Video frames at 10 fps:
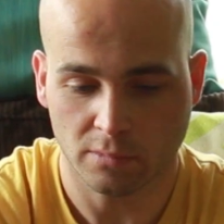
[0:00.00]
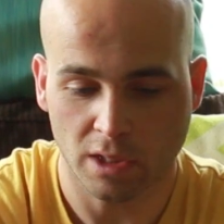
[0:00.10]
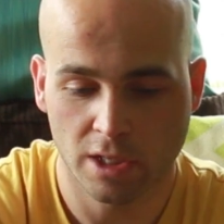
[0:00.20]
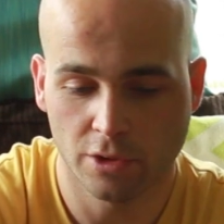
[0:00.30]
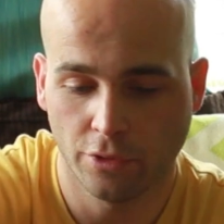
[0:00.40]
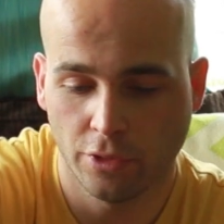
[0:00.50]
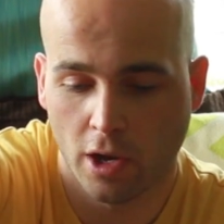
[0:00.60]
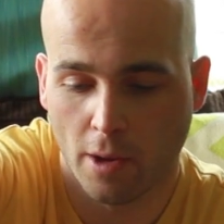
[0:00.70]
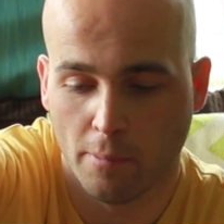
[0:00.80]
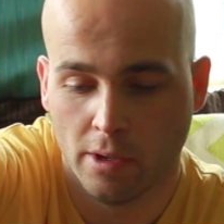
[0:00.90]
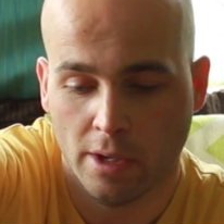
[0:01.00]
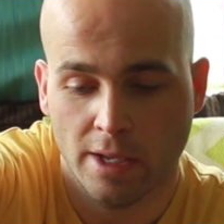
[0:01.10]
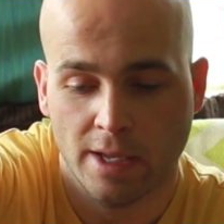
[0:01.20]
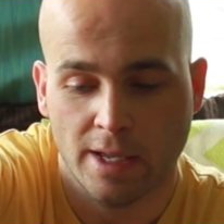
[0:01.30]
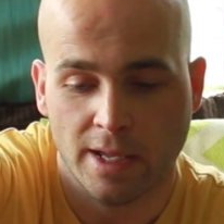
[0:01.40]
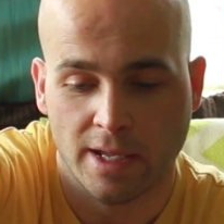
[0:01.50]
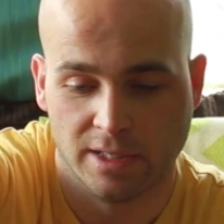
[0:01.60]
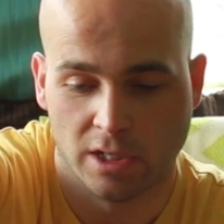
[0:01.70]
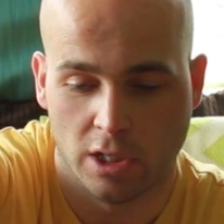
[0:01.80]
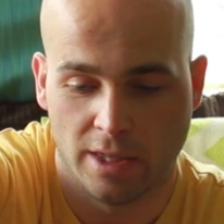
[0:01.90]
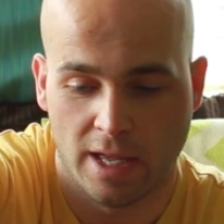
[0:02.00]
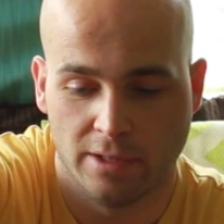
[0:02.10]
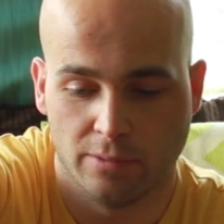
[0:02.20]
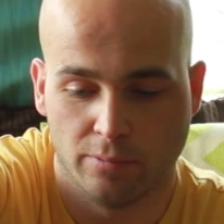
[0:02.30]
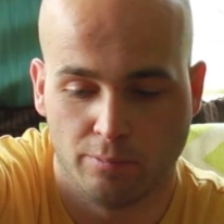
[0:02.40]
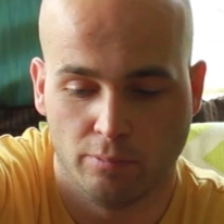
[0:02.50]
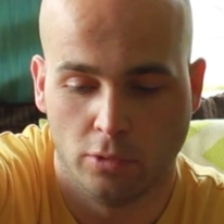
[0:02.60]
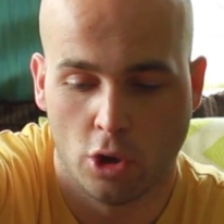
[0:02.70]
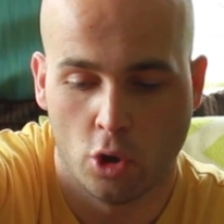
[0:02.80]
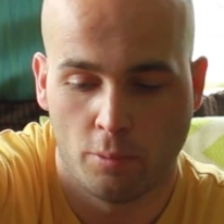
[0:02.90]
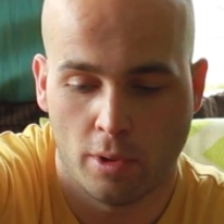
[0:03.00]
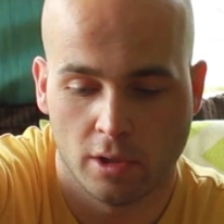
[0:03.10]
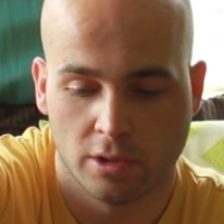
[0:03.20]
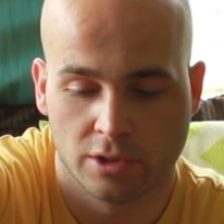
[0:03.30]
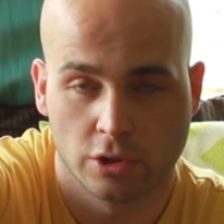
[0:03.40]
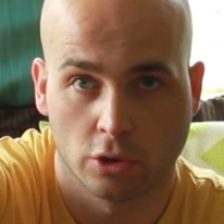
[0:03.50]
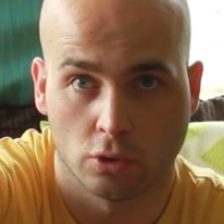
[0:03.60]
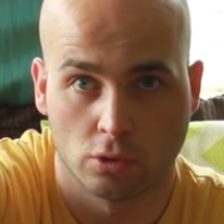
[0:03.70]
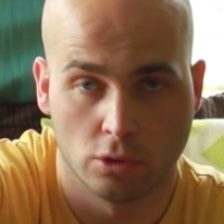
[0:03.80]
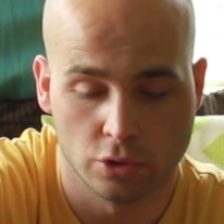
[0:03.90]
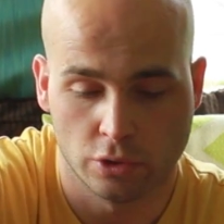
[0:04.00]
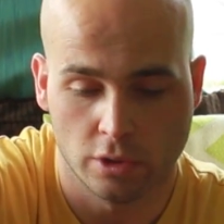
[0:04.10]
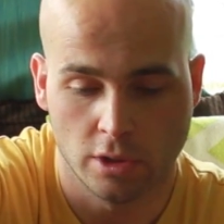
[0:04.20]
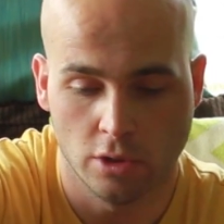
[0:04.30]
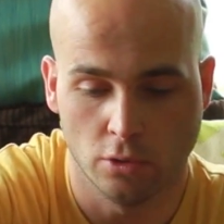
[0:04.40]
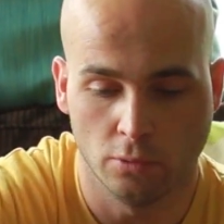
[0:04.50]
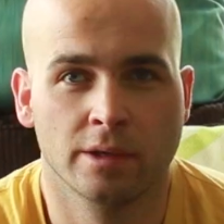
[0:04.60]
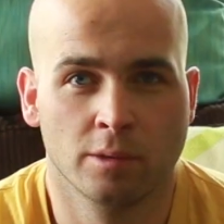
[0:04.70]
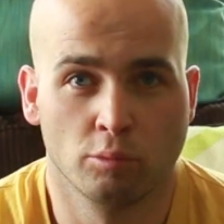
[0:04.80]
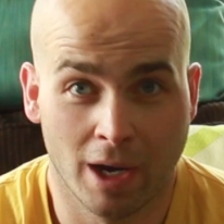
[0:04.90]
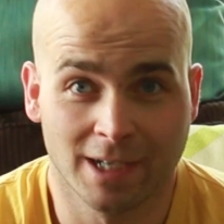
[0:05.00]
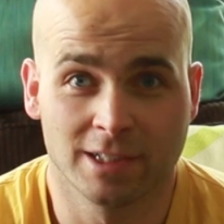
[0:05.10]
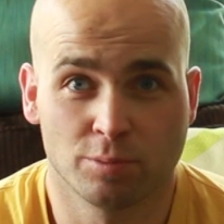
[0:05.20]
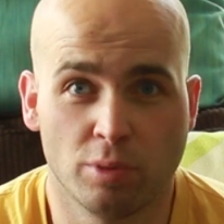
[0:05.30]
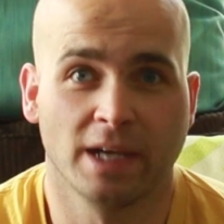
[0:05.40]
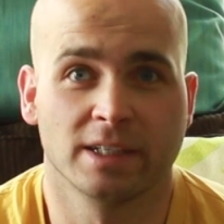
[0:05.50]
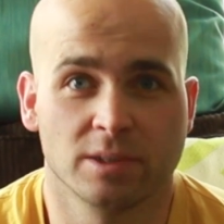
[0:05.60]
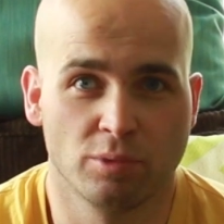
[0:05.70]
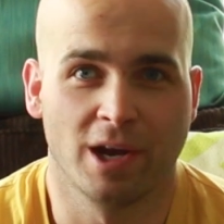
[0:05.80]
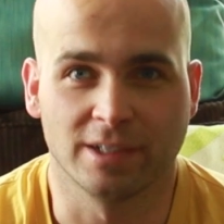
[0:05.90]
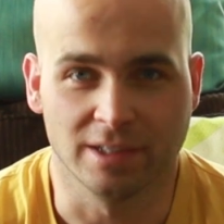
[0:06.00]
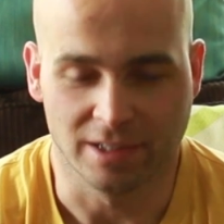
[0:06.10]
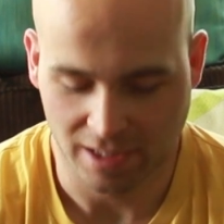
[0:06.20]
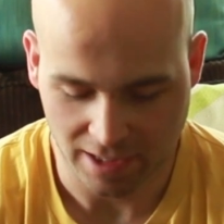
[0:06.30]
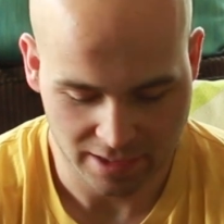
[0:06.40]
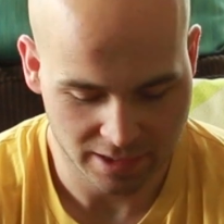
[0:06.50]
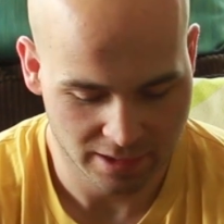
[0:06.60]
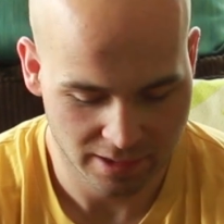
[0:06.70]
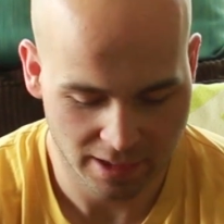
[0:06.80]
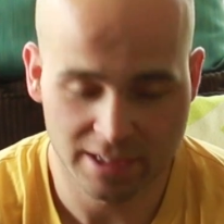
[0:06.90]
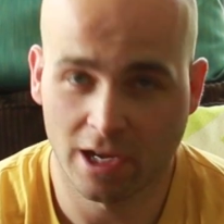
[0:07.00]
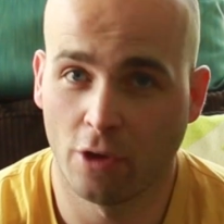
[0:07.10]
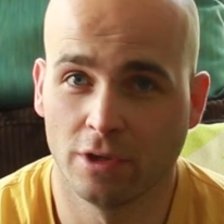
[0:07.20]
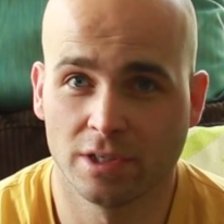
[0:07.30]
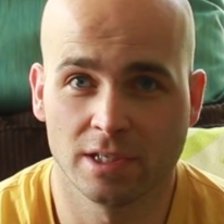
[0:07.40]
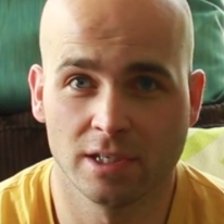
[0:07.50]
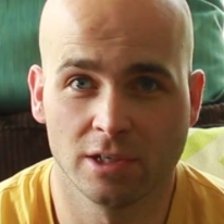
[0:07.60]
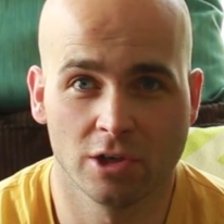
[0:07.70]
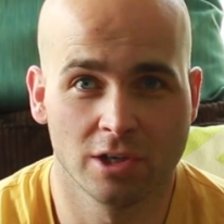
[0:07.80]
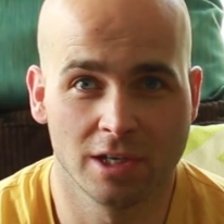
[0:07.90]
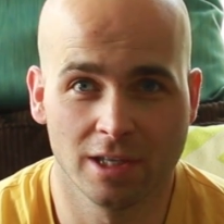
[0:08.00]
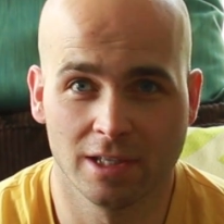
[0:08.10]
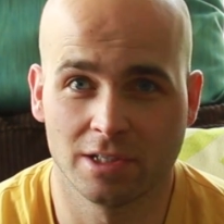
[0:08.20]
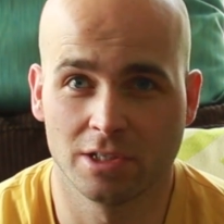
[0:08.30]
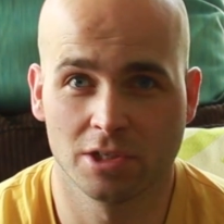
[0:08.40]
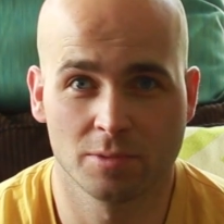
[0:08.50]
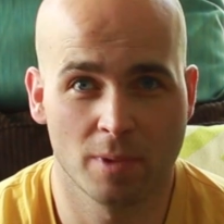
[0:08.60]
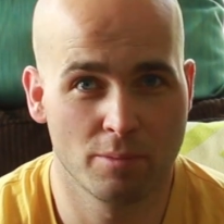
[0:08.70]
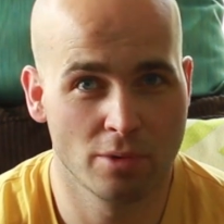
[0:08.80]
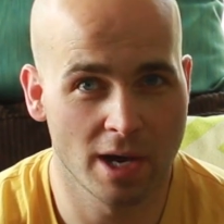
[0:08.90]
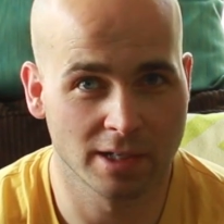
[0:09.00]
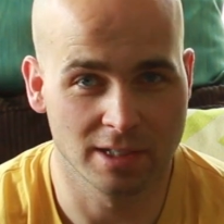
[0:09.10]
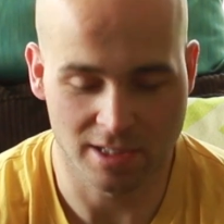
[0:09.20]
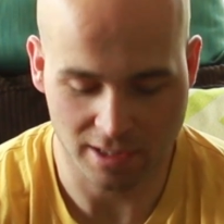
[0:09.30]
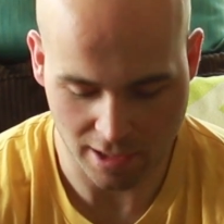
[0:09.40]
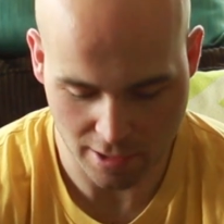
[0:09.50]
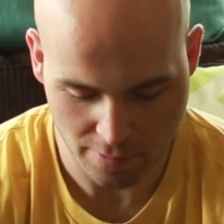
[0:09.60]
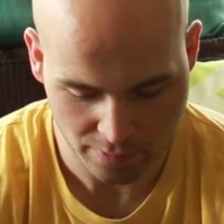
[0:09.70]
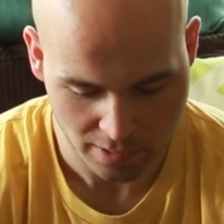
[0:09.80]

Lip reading: And your thumb is on that lower part of the circle closer to you. Practice, practice, practice. That's how this thing you're gonna get. This is just by practicing it.